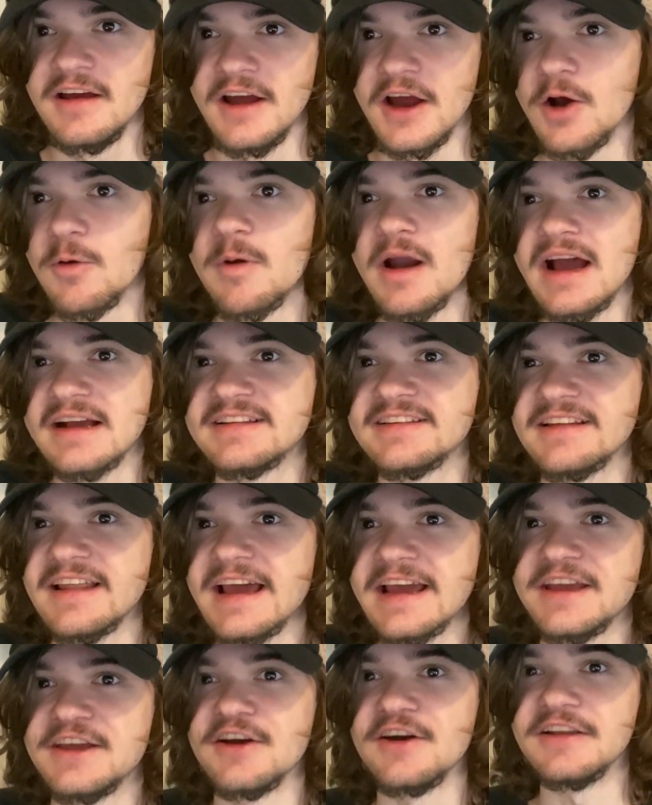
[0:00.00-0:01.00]
Erect
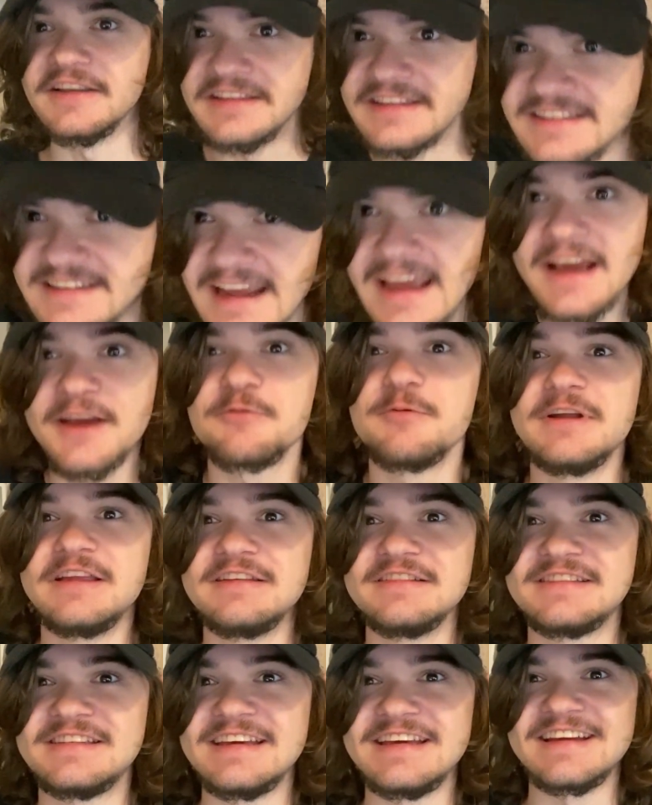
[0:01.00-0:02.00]
like your dick when
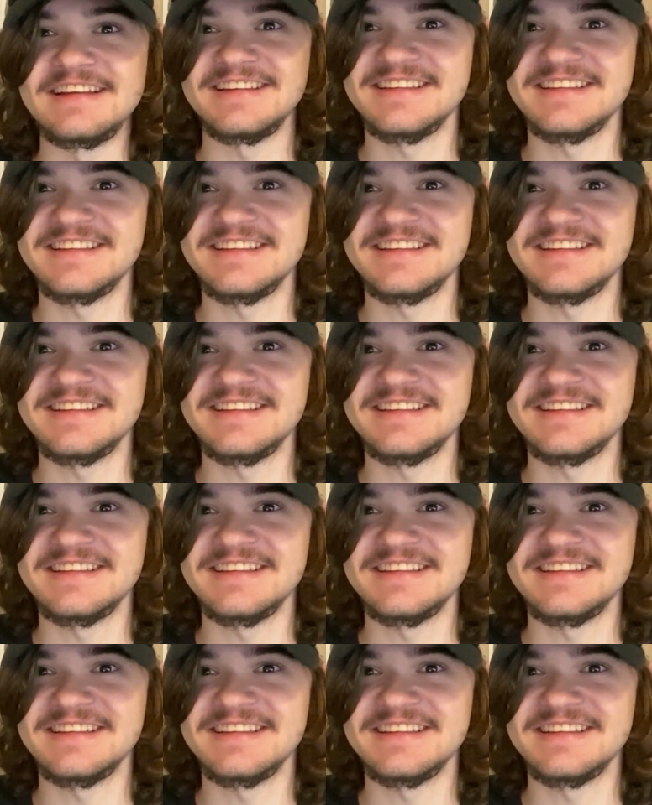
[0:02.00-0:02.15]
you see a